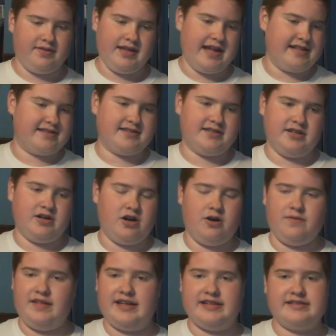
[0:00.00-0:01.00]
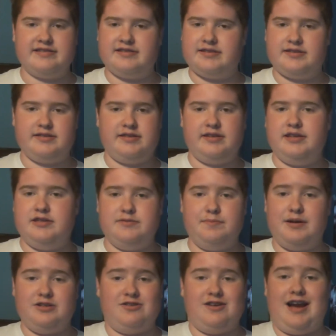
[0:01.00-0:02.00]
That's as
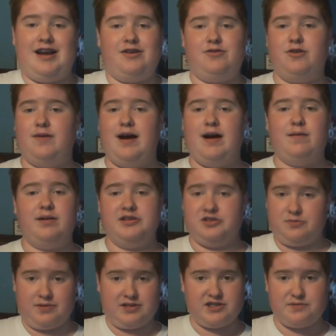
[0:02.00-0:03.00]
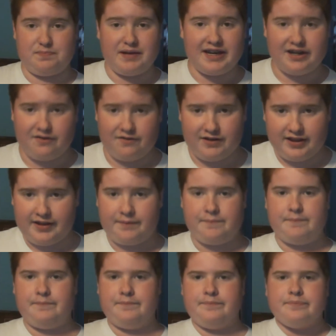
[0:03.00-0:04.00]
much. I don't know how else to explain it, really.
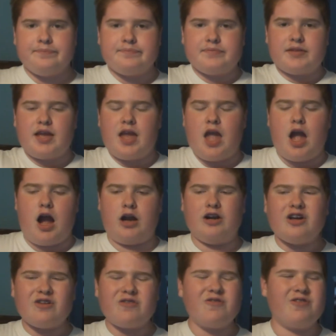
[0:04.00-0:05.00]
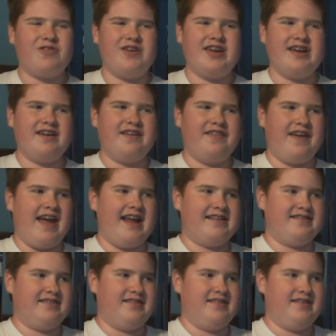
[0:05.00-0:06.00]
Another thing
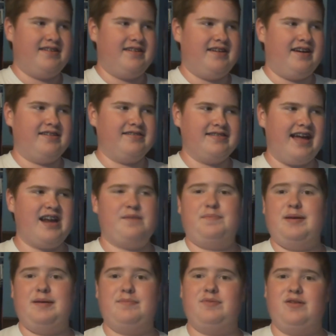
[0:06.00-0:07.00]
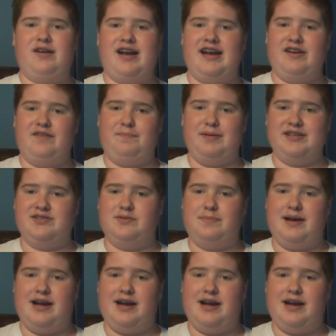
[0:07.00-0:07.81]
that a lot of people are kind of pissed